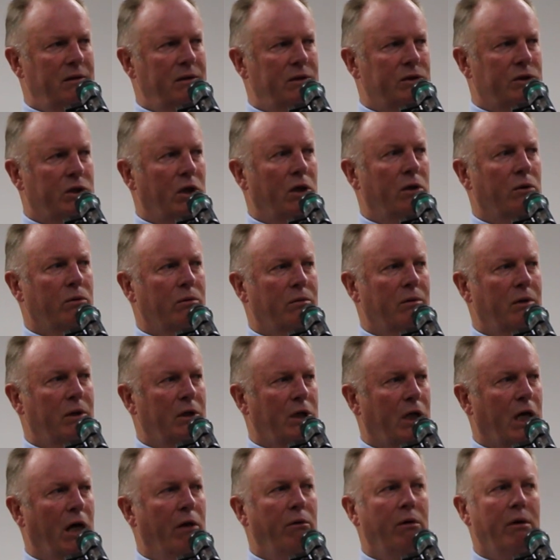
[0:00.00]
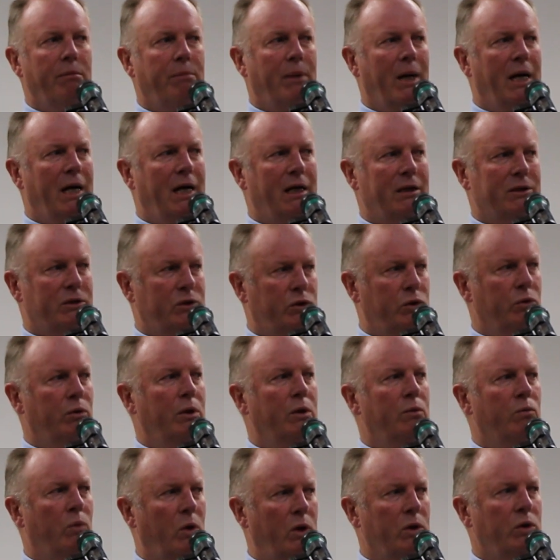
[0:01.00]
So go about
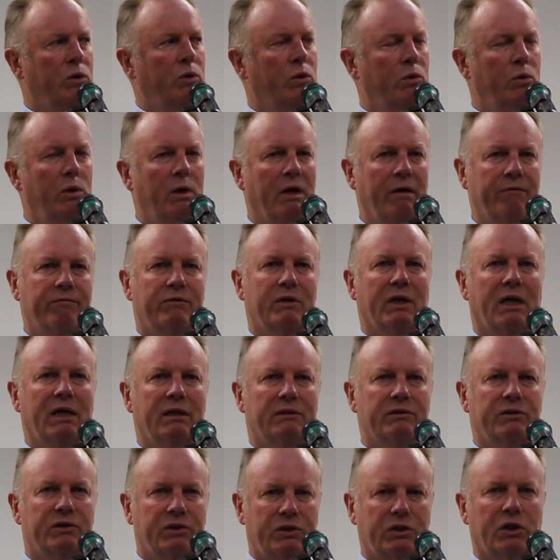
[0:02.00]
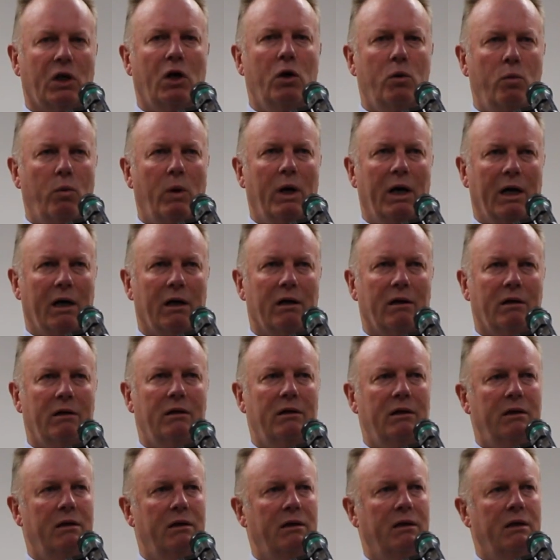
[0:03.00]
doing what you have done so
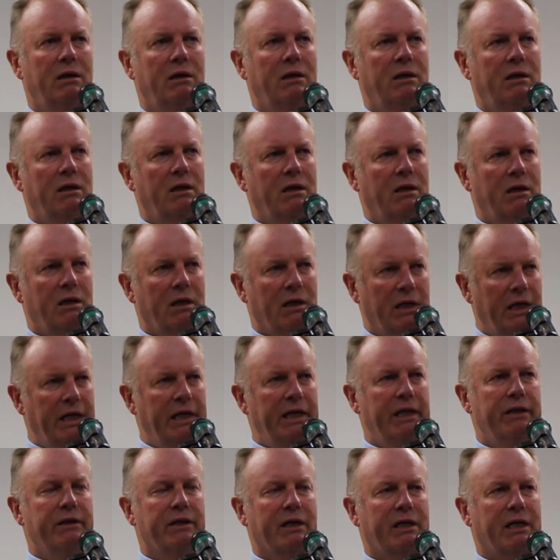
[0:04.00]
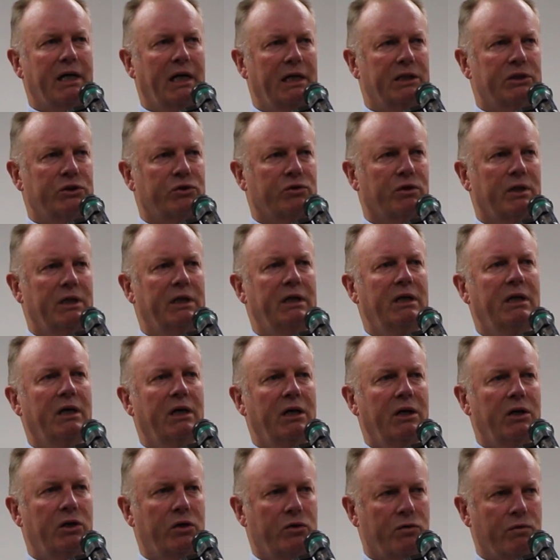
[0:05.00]
well, leading the country,
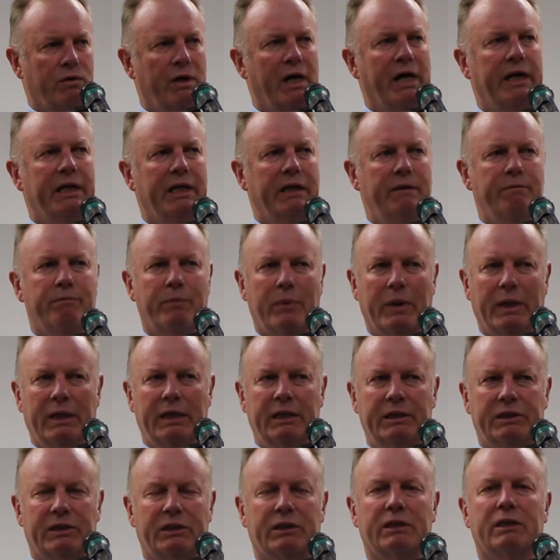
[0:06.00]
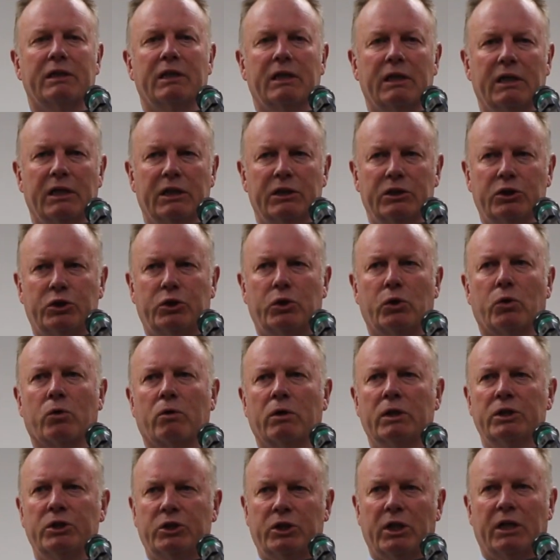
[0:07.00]
creating peace,
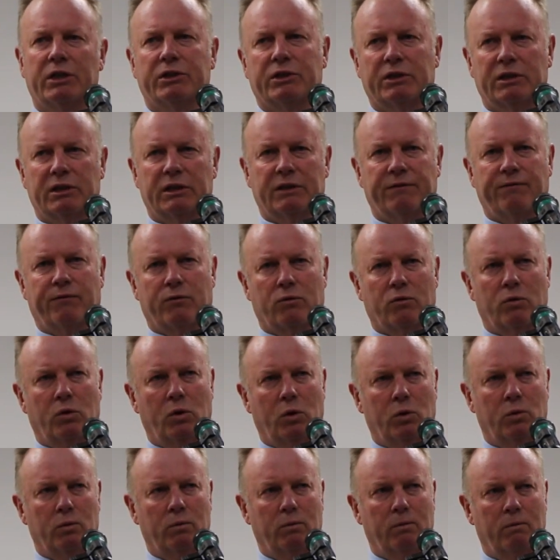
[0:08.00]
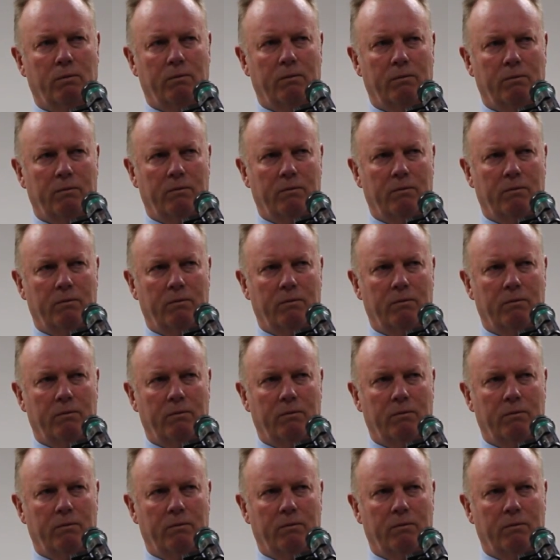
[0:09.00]
ensuring justice for all.